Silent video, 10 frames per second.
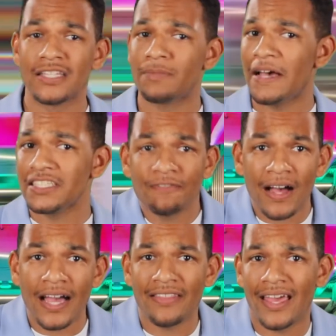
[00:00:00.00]

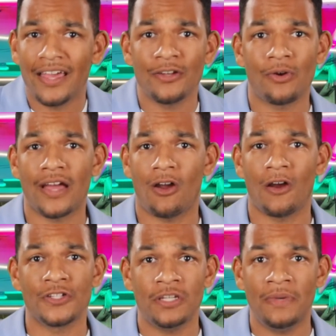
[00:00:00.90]
Specify the indirect
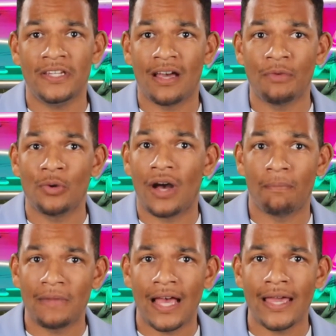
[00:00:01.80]
RGBW
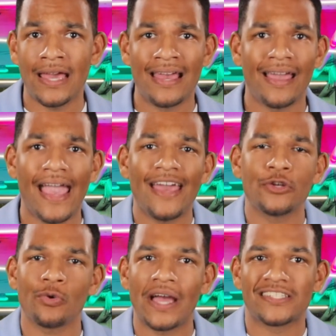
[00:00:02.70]
uplight and
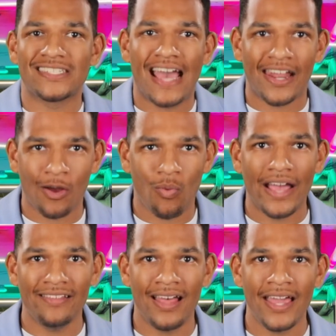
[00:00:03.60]
direct static
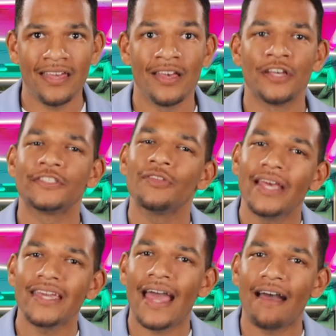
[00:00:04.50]
white light so
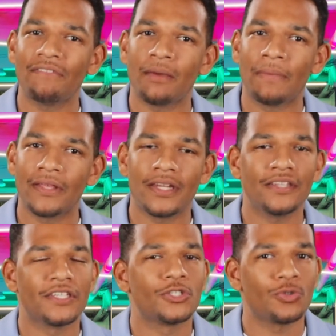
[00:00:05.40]
they can have the ability
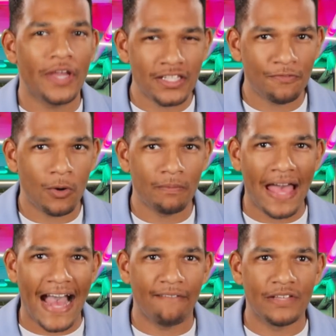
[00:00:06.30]
to transform
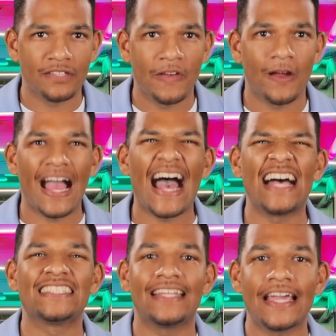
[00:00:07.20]
the atmosphere
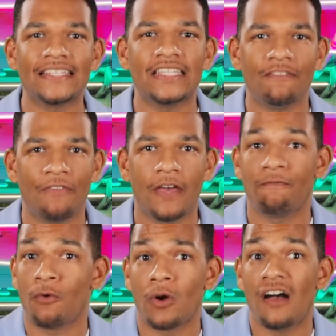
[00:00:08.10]
as they see
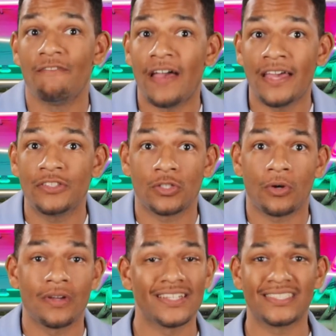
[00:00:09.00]
fit for events
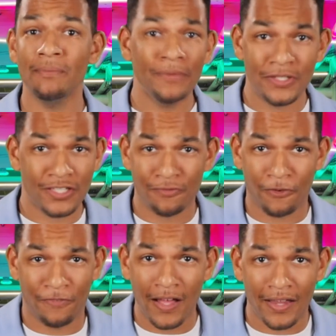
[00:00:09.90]
or simply just
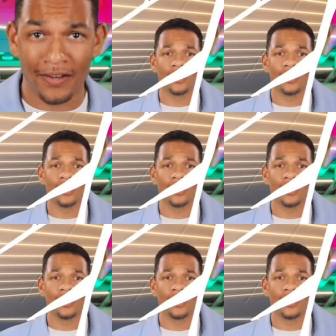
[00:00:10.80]
for fun.